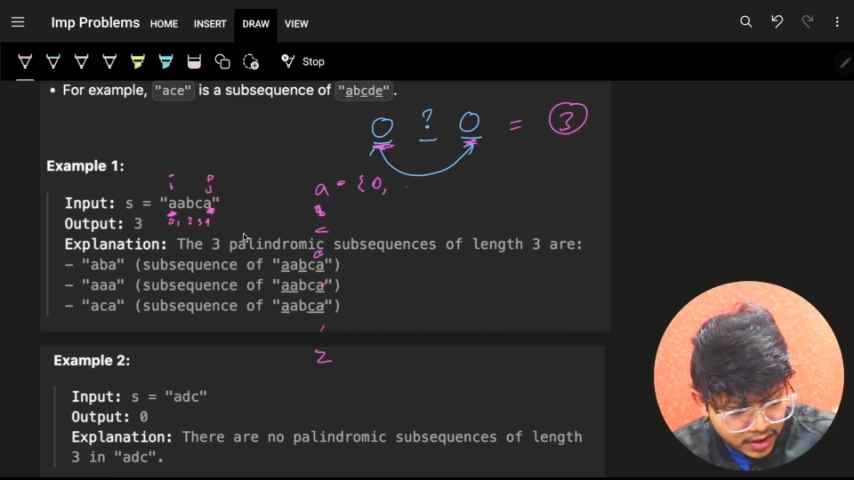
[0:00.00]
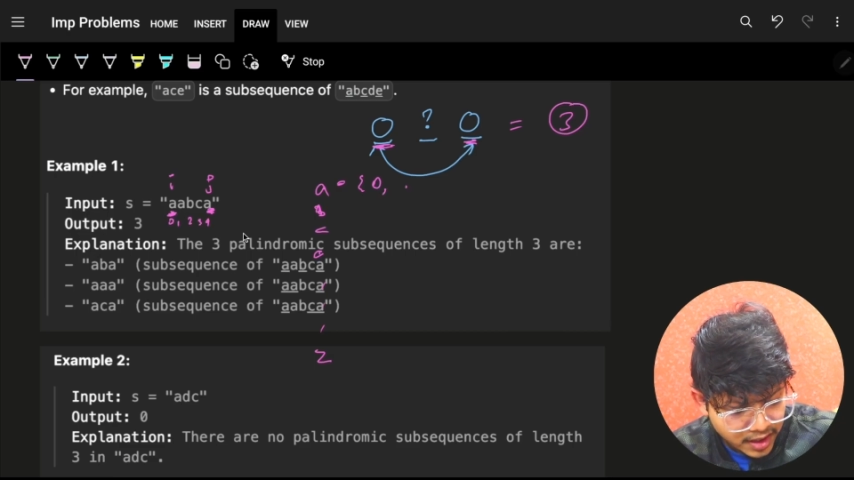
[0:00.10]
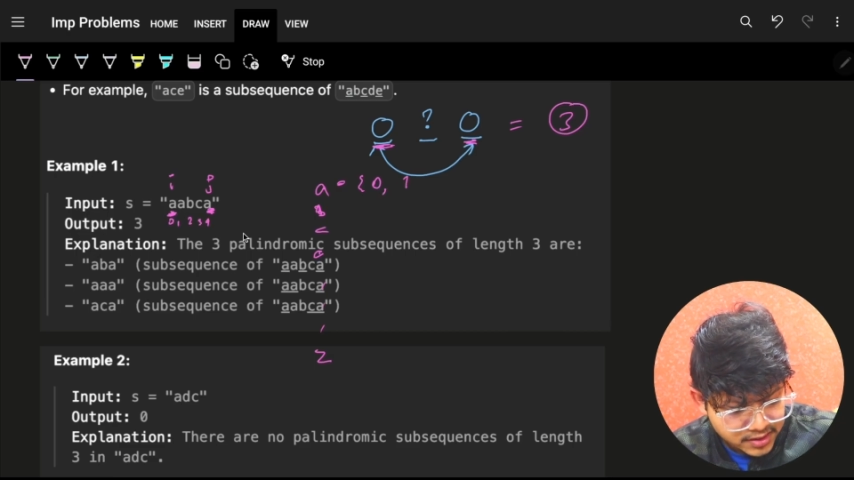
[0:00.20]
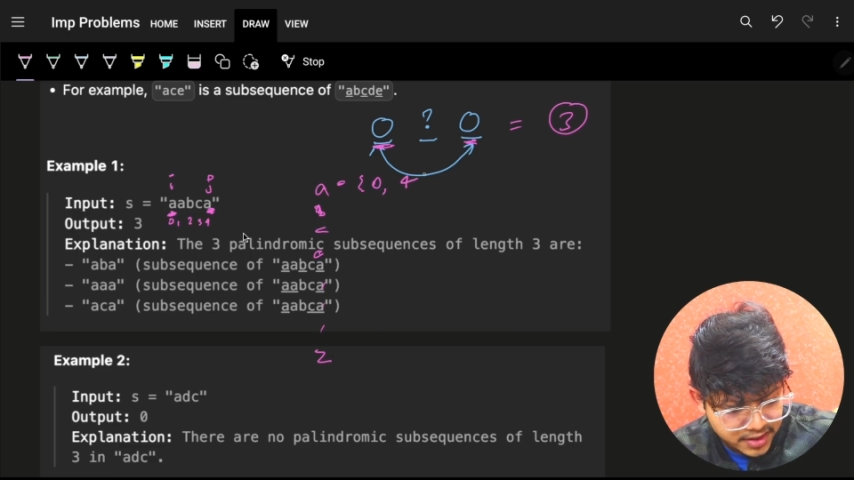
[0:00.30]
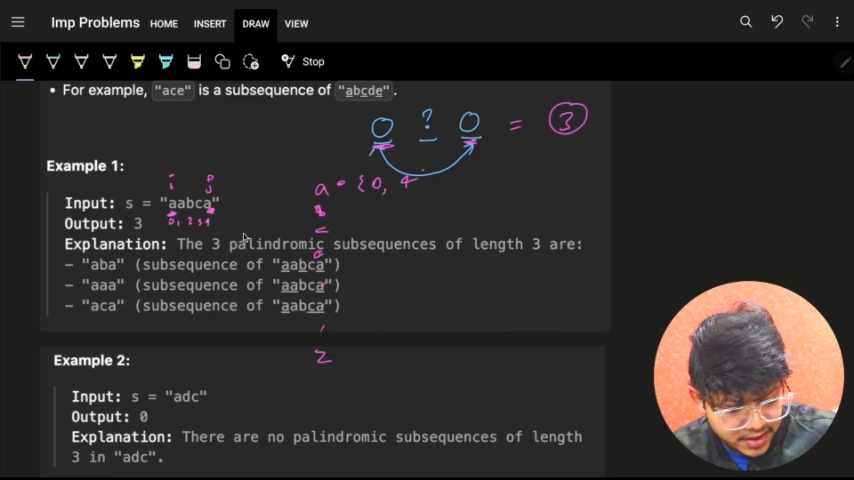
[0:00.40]

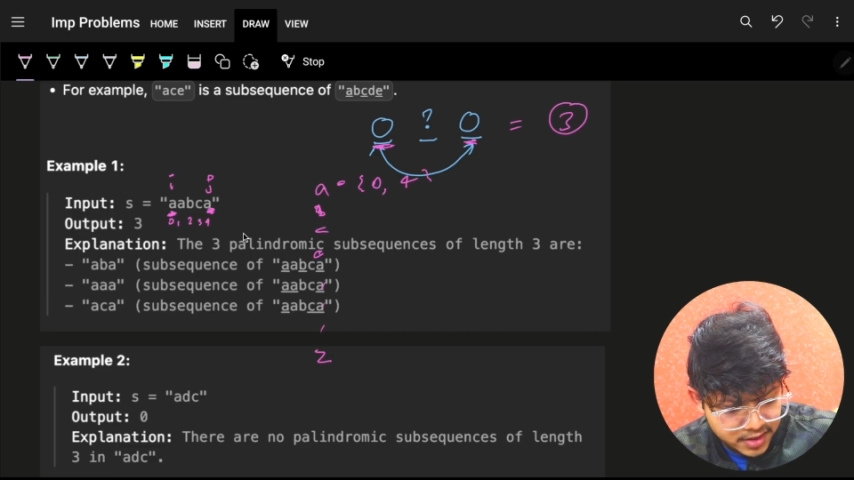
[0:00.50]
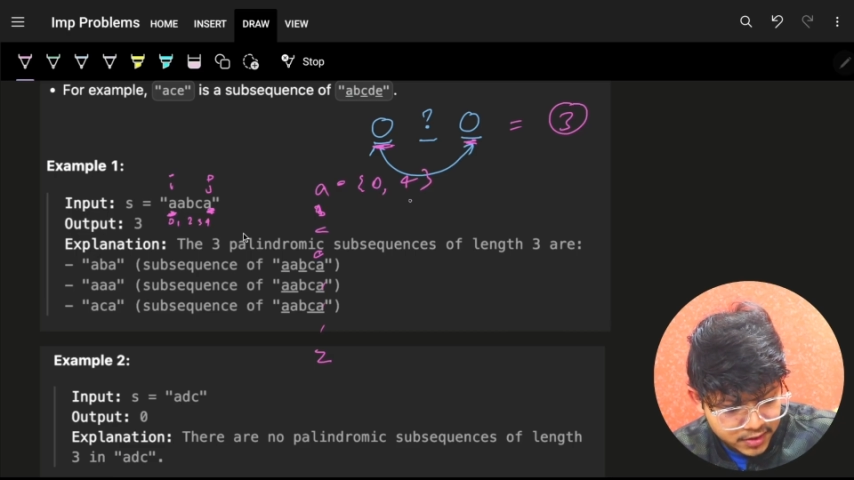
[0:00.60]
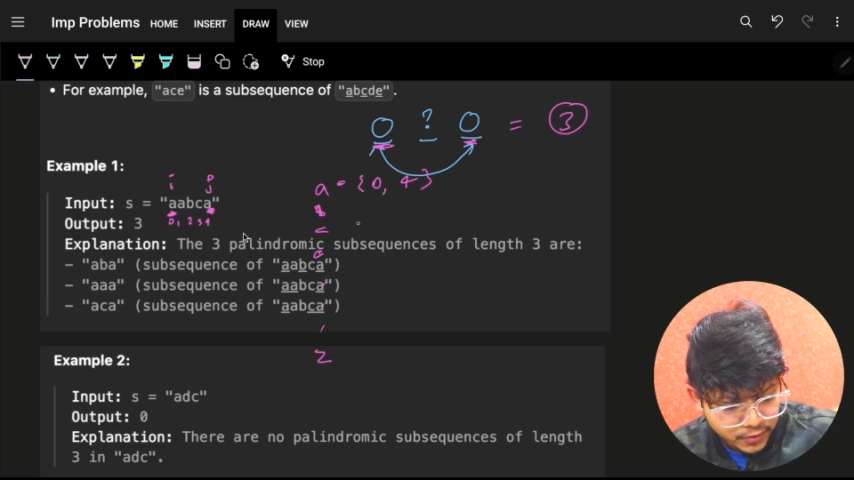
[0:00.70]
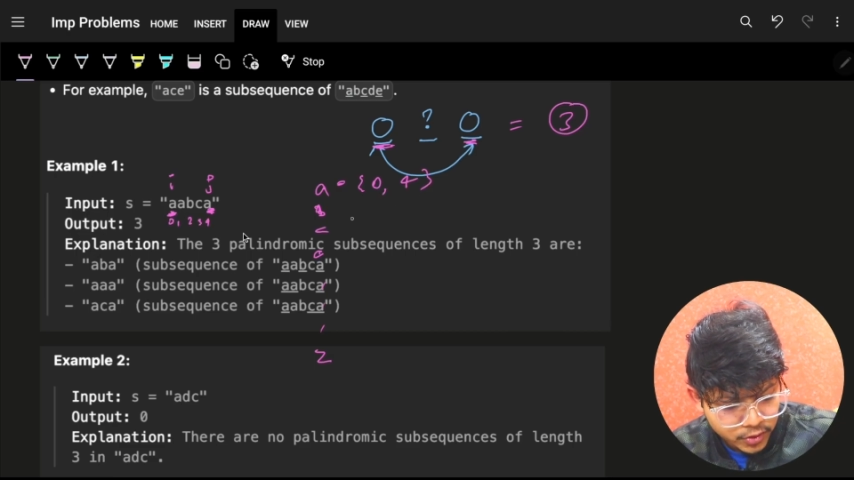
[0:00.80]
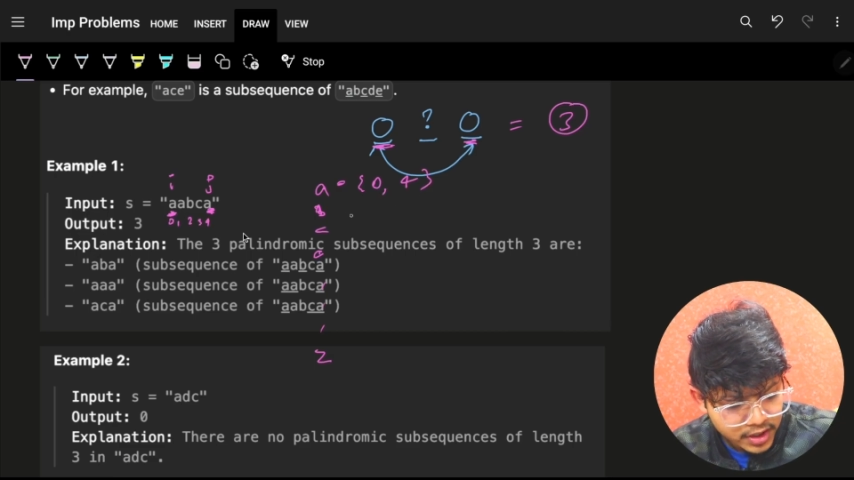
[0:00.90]
Last occurrence
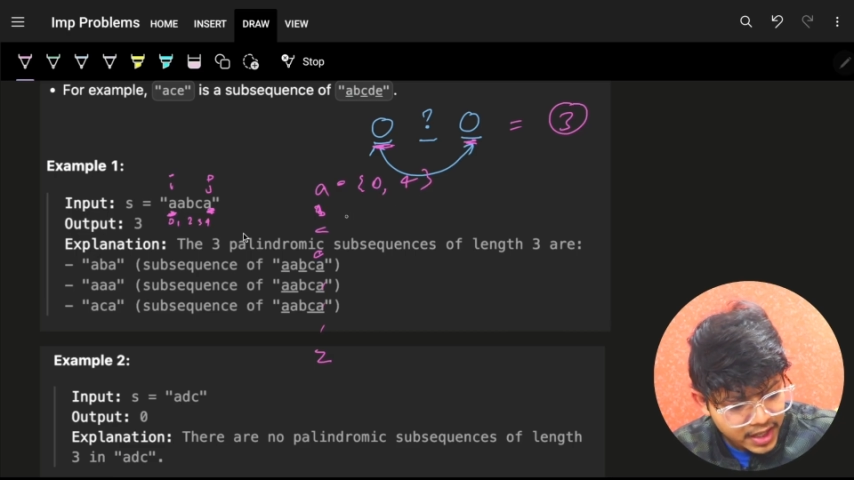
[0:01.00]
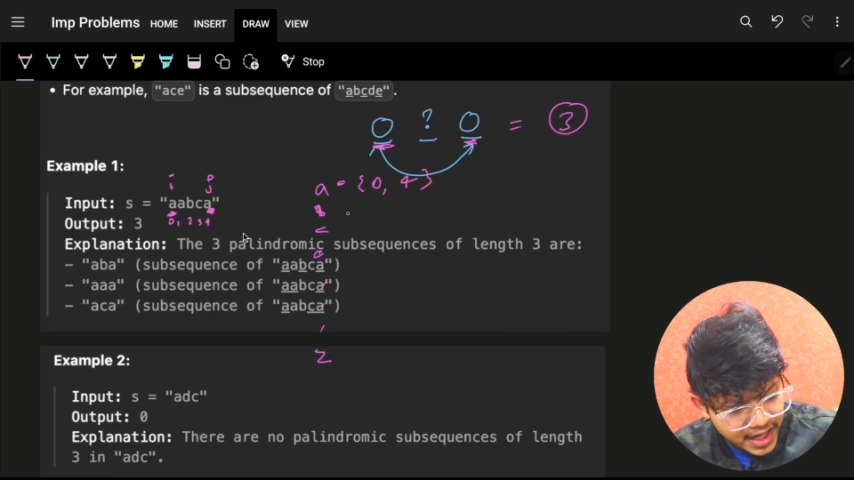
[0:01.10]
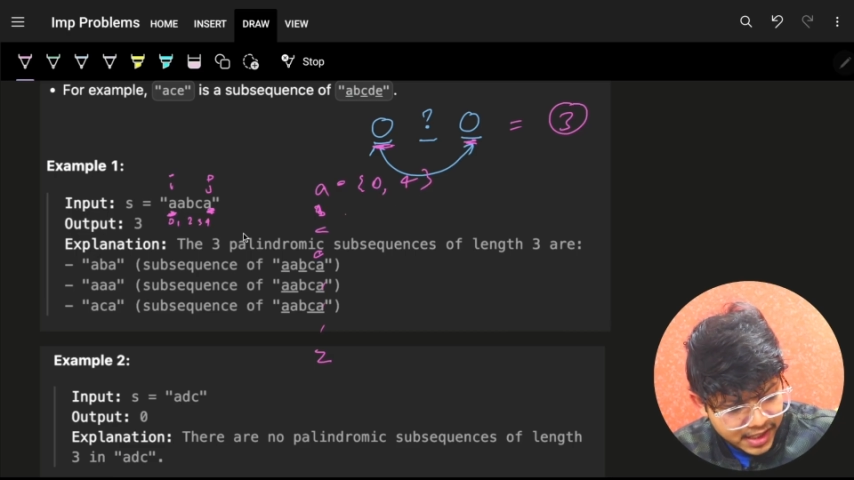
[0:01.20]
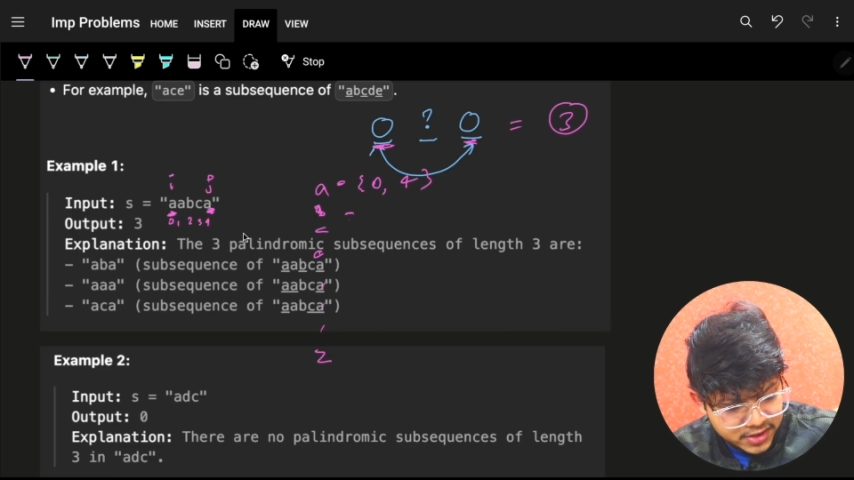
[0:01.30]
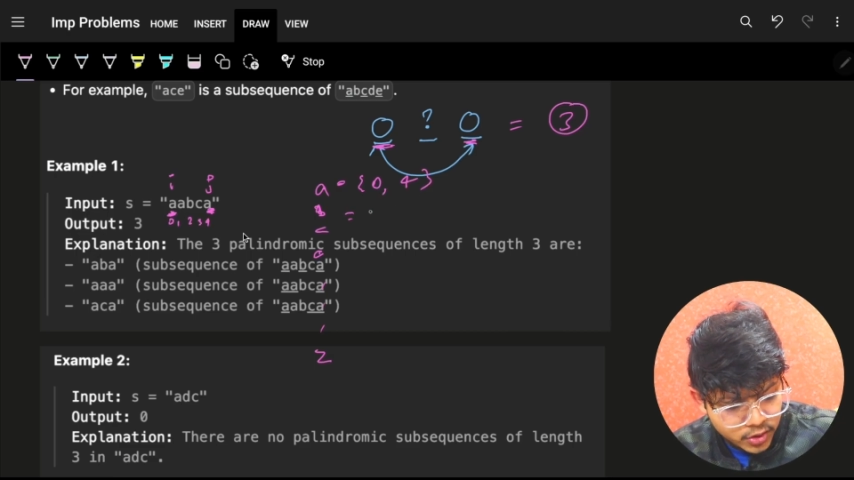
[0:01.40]
is 4.
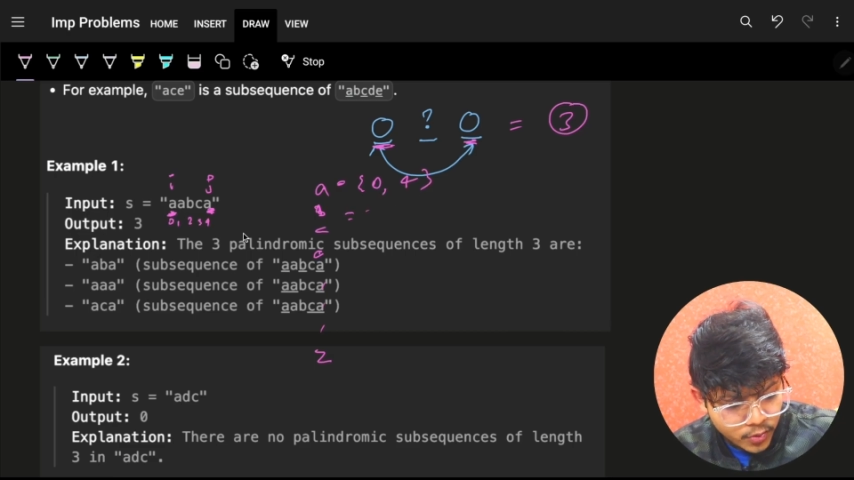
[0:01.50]
And I'll go